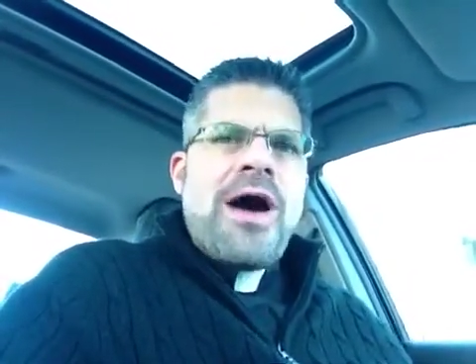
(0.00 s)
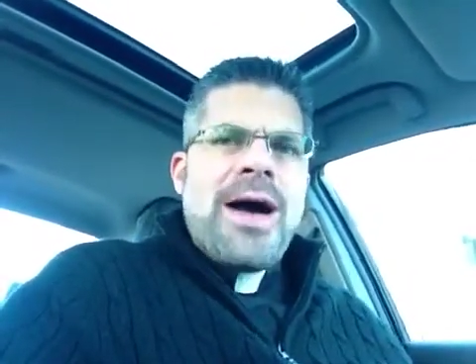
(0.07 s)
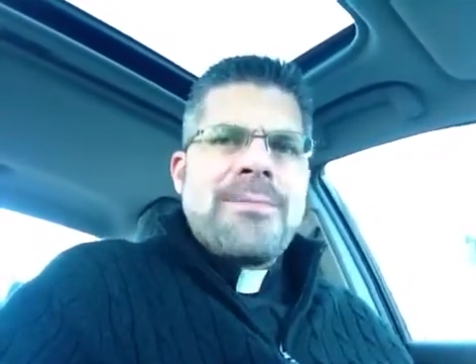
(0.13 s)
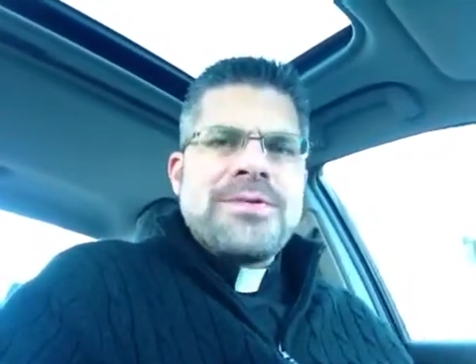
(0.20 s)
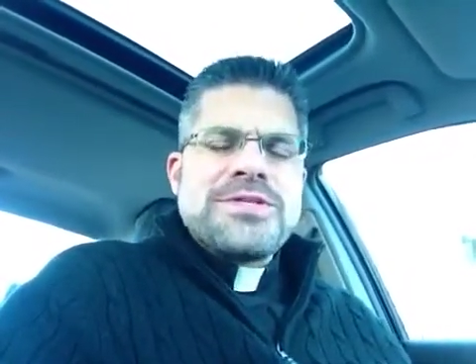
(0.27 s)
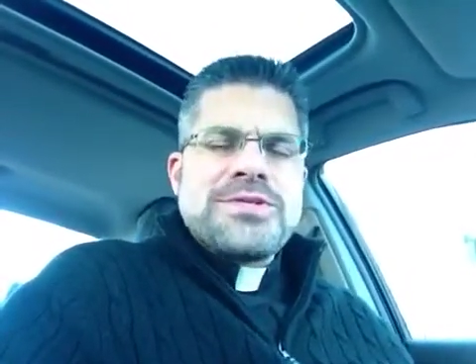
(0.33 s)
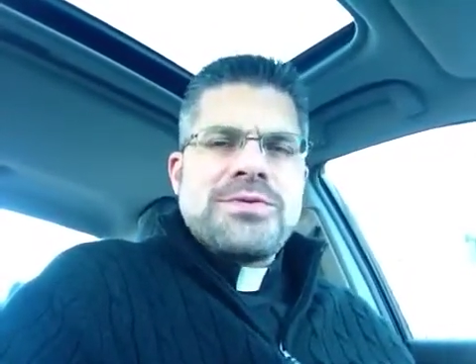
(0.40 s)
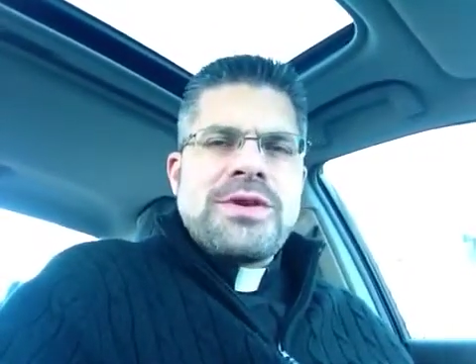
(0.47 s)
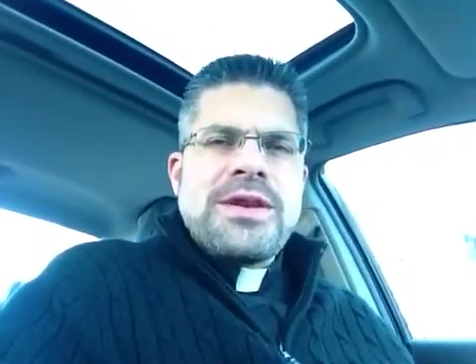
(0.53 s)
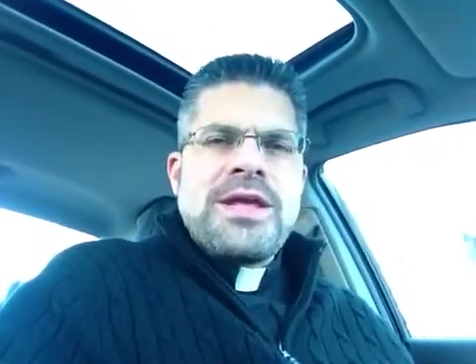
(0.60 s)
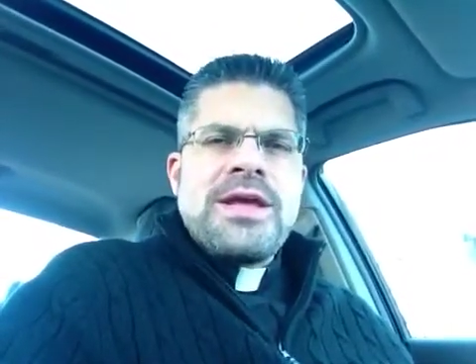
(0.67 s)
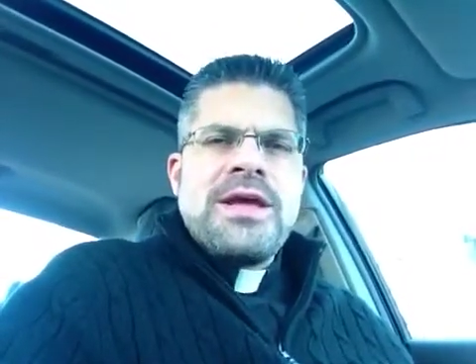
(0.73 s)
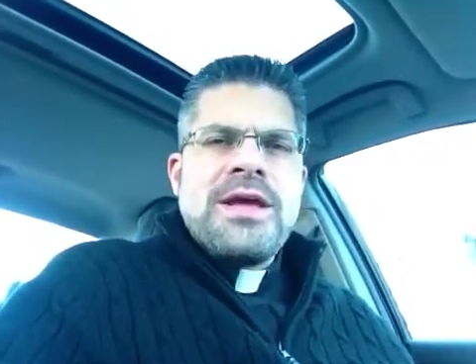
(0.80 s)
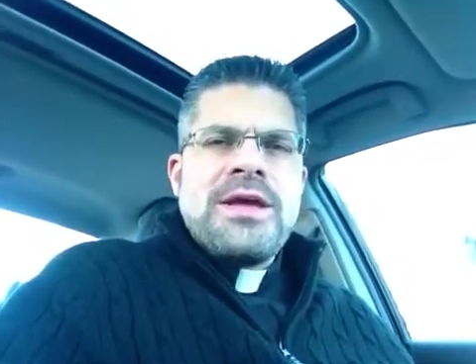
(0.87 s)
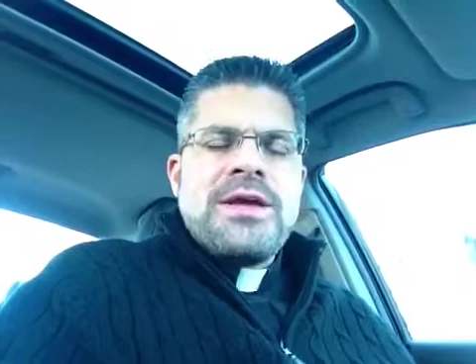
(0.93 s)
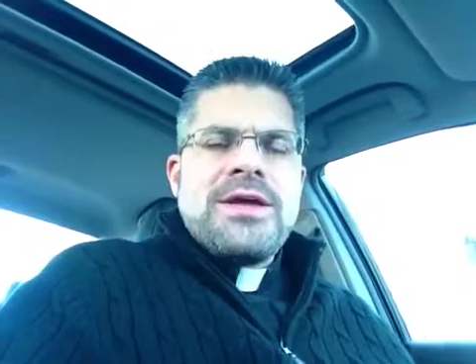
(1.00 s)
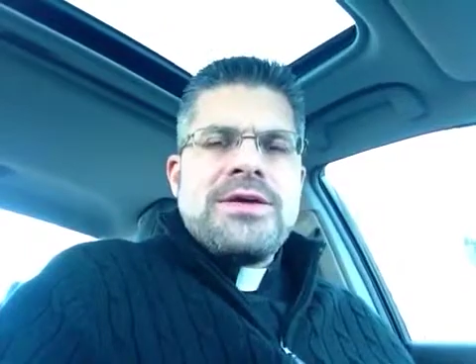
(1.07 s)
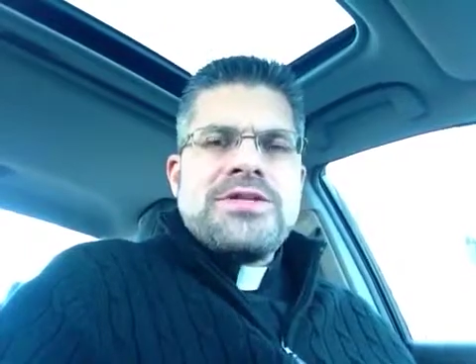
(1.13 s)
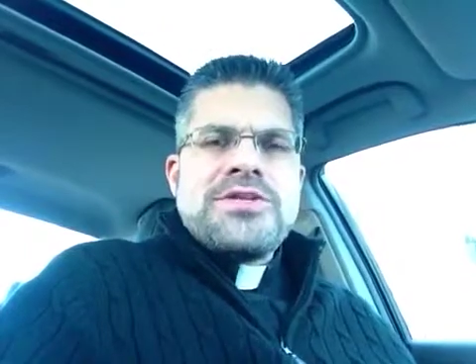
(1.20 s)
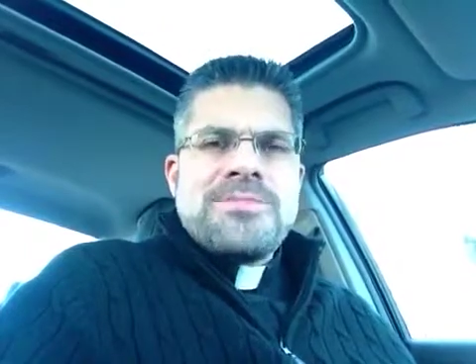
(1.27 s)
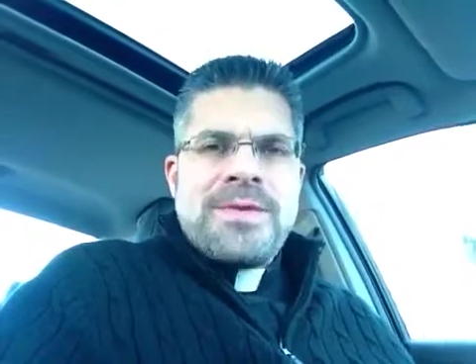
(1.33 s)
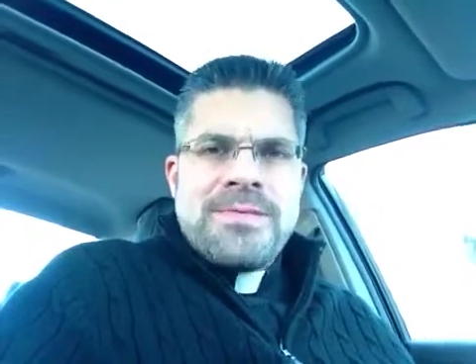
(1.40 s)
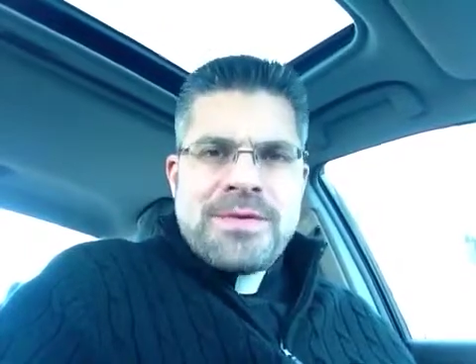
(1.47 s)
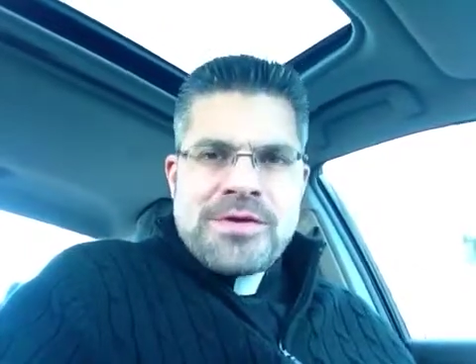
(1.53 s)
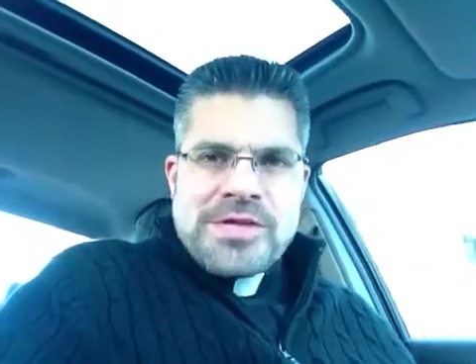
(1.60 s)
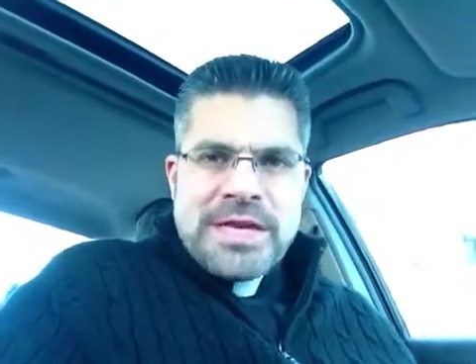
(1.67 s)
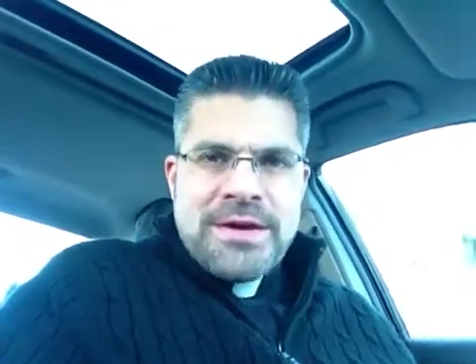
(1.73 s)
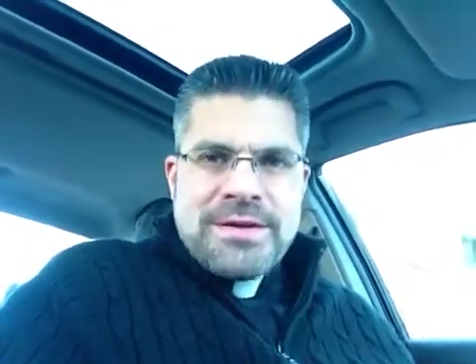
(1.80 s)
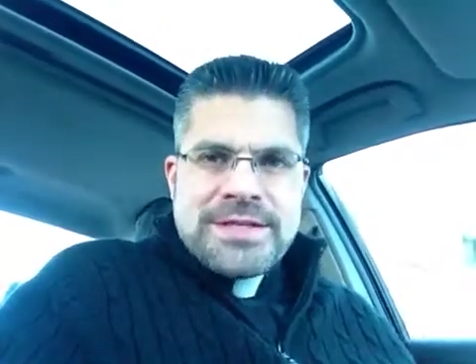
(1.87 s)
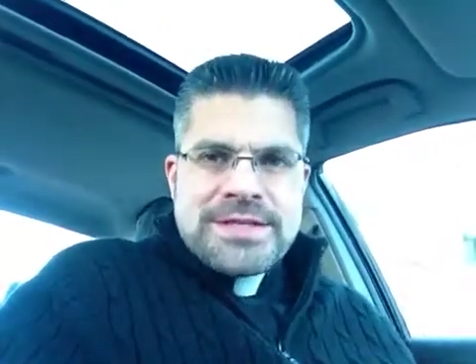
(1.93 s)
opportunity to be
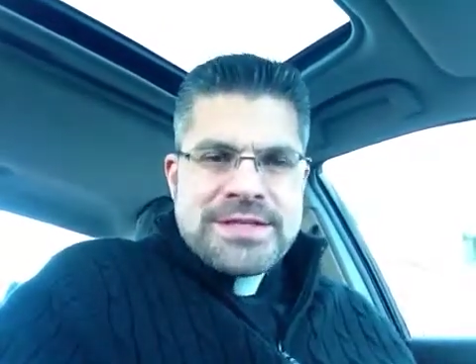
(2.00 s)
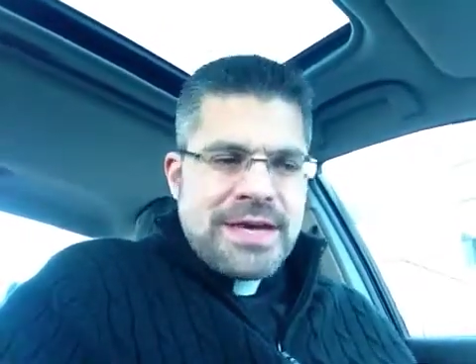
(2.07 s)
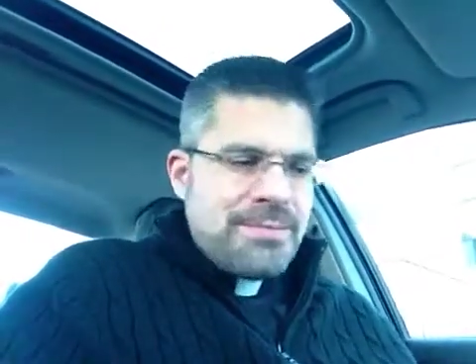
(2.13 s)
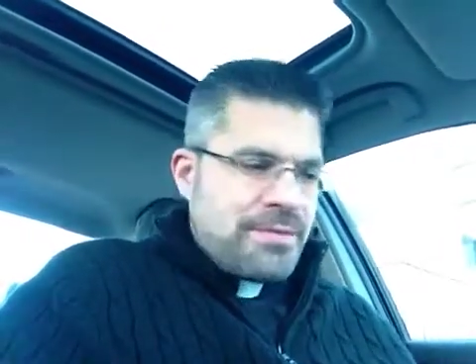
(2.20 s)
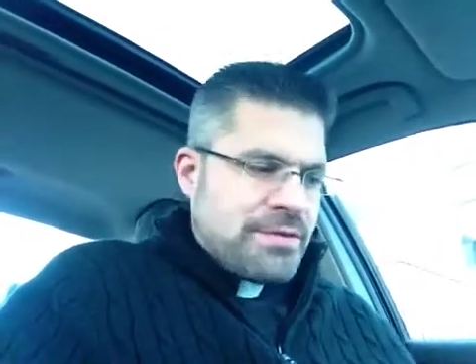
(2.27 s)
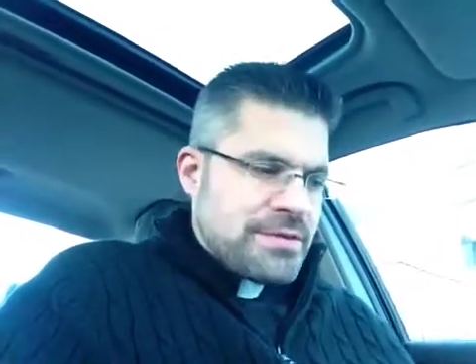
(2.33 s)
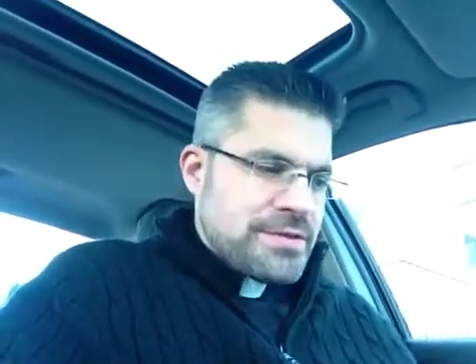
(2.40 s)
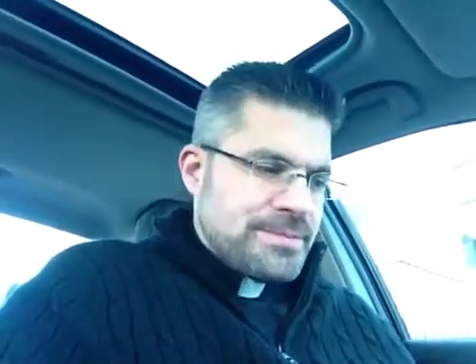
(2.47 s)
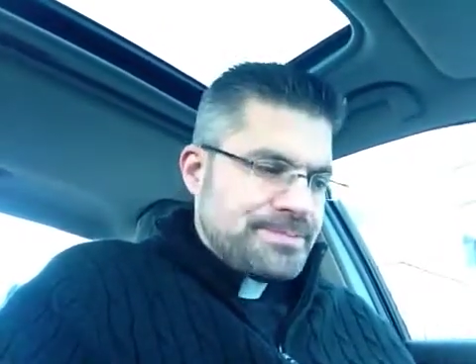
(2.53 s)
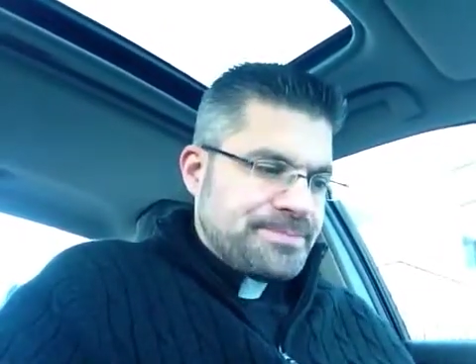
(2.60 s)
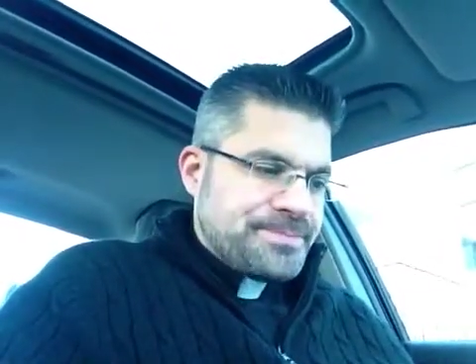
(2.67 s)
missionary disciples.